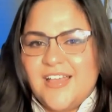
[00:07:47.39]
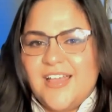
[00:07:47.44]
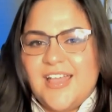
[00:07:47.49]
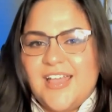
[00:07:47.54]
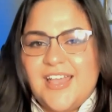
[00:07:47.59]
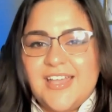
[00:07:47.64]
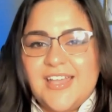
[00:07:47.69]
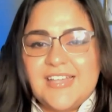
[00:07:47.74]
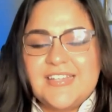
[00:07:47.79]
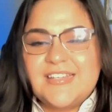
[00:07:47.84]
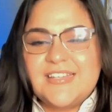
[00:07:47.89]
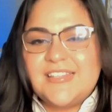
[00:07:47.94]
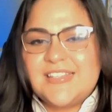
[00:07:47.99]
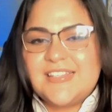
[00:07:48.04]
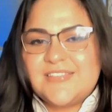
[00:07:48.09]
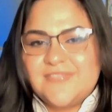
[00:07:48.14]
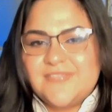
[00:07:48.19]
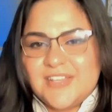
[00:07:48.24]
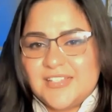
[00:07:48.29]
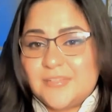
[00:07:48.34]
and
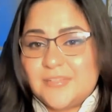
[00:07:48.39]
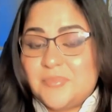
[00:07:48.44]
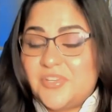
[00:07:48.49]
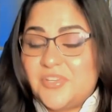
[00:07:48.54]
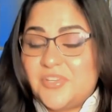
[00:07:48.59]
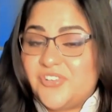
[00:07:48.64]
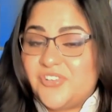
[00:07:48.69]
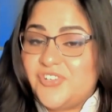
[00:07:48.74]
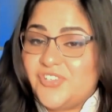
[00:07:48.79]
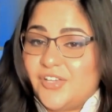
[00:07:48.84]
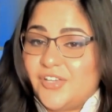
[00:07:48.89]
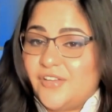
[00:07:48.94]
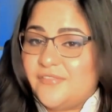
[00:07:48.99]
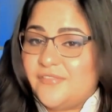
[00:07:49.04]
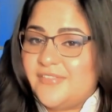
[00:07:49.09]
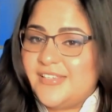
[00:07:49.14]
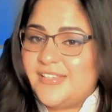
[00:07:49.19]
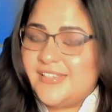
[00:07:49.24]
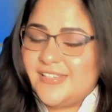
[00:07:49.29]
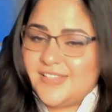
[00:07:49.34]
develop your
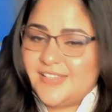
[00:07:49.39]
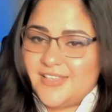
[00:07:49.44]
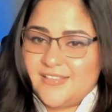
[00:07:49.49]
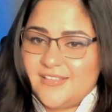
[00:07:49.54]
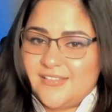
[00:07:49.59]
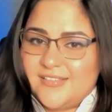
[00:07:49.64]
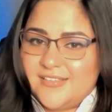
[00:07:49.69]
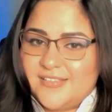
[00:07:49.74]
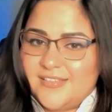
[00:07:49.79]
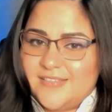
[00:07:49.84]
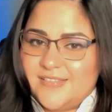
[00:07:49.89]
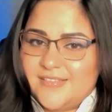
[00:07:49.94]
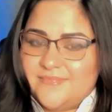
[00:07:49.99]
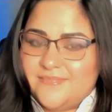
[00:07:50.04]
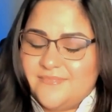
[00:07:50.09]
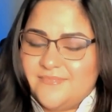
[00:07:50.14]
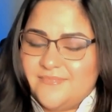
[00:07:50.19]
soft skills.